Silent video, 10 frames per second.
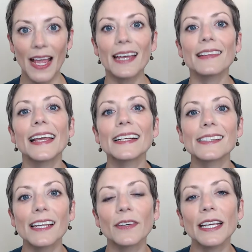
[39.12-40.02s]

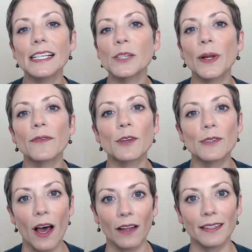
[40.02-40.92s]
Thanksgiving is one of those
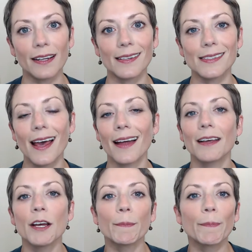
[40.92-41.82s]
holidays that
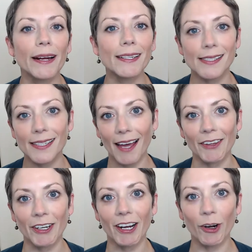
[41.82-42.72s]
bring us
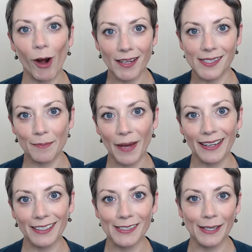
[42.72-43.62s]
together across the
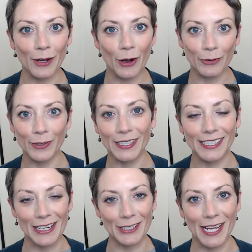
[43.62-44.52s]
miles and over the
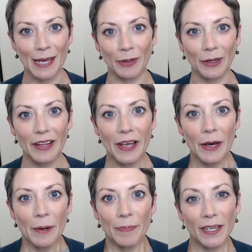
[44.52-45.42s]
dinner table.
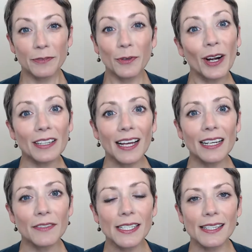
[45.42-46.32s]
But for a
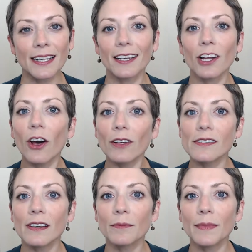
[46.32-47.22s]
lot of us, it can
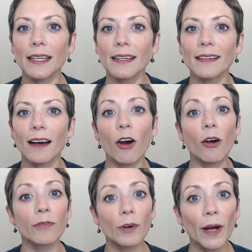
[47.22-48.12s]
also mean
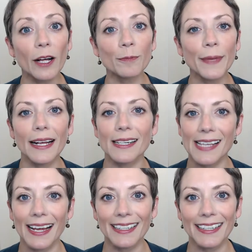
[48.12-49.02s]
overwhelm,
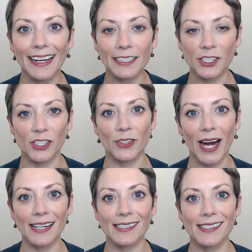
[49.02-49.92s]
anxiety, and
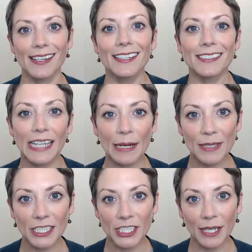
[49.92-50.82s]
stress. Today I'm
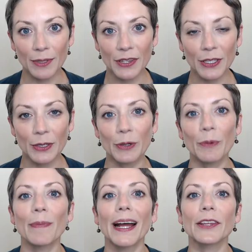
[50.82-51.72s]
going to share with you
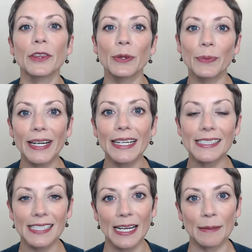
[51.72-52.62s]
my three
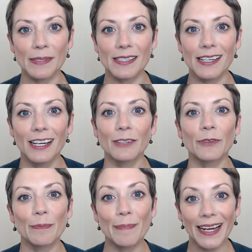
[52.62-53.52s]
tips
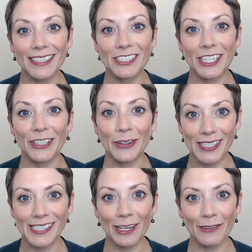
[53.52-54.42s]
for managing your
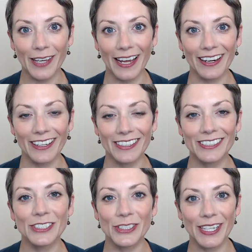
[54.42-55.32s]
self care
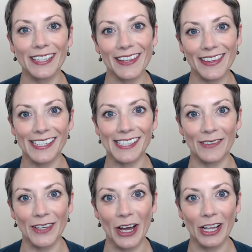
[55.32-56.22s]
during the
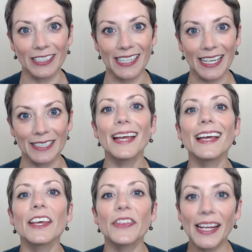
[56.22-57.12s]
Thanksgiving holiday.
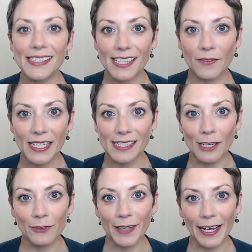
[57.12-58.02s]
Thanksgiving
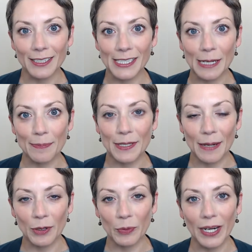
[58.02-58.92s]
self care tip
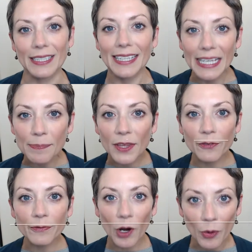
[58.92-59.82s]
number one keep the
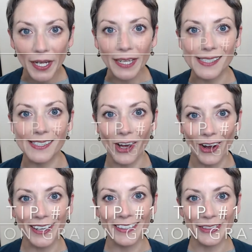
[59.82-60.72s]
focus
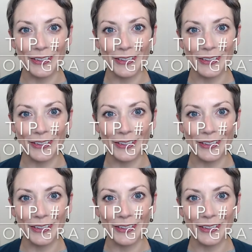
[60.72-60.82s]
on the